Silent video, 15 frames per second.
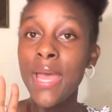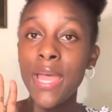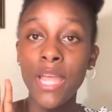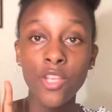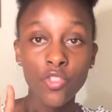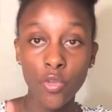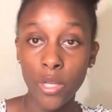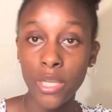
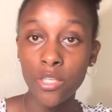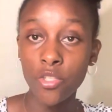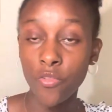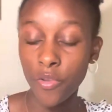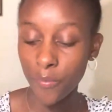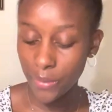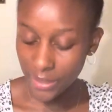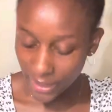So a letter of
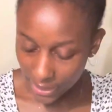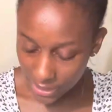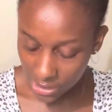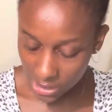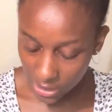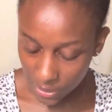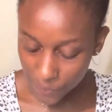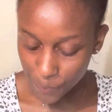
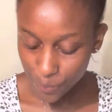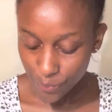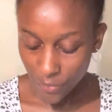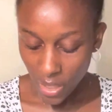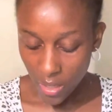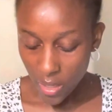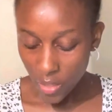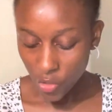application.
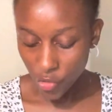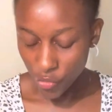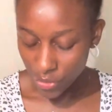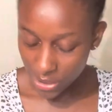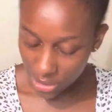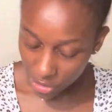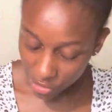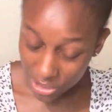You
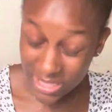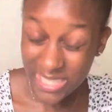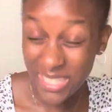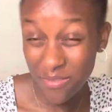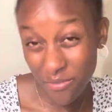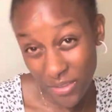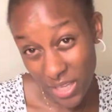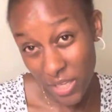need your
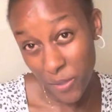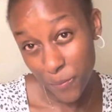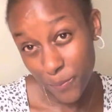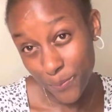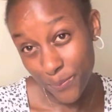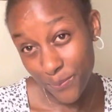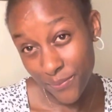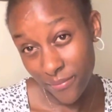CV.
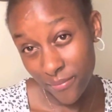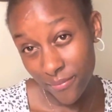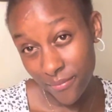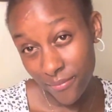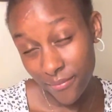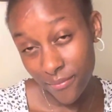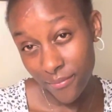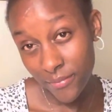
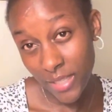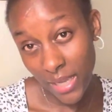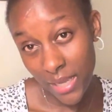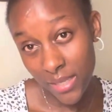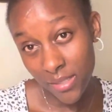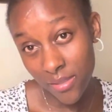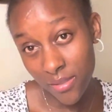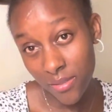
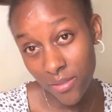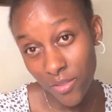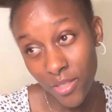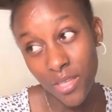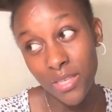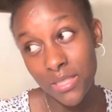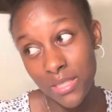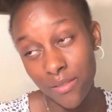Guys, you need
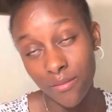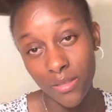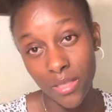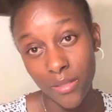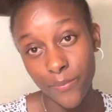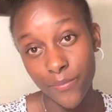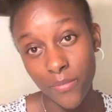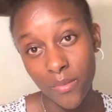a CV.
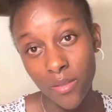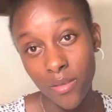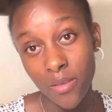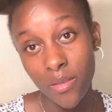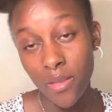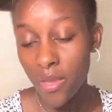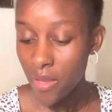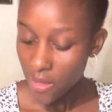
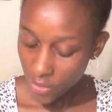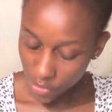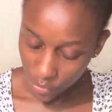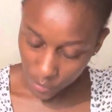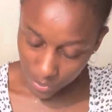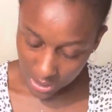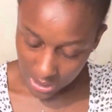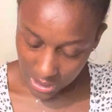You
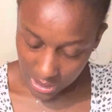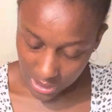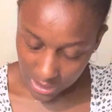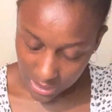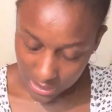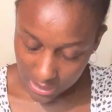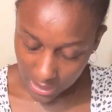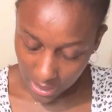
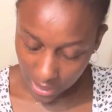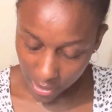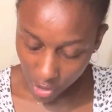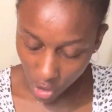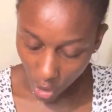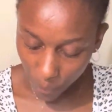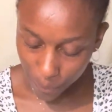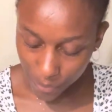need a
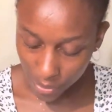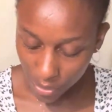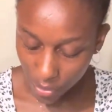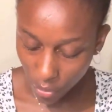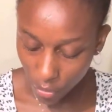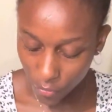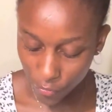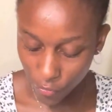copy
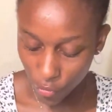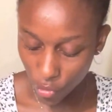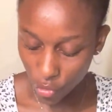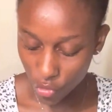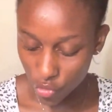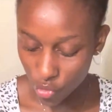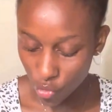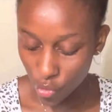of your
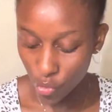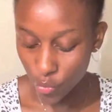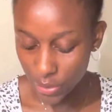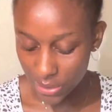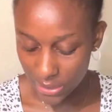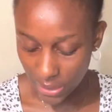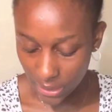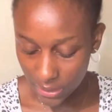school
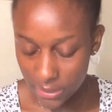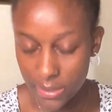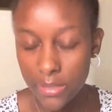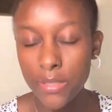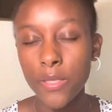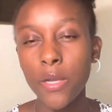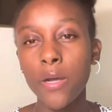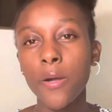results.
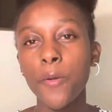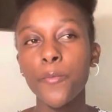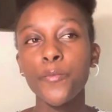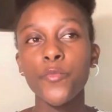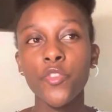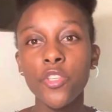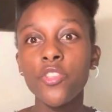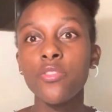
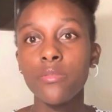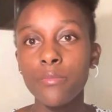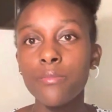You need